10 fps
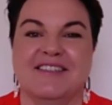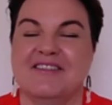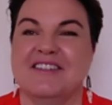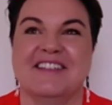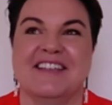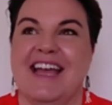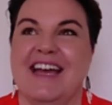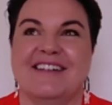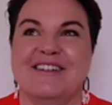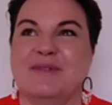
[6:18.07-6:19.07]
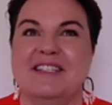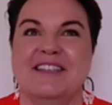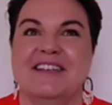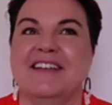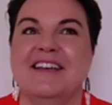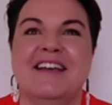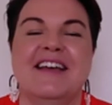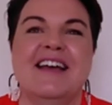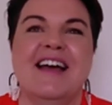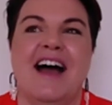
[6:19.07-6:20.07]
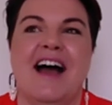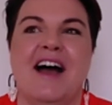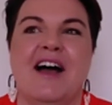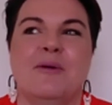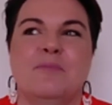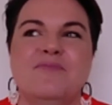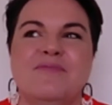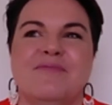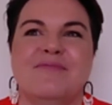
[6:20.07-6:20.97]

Honestly, how did I miss it?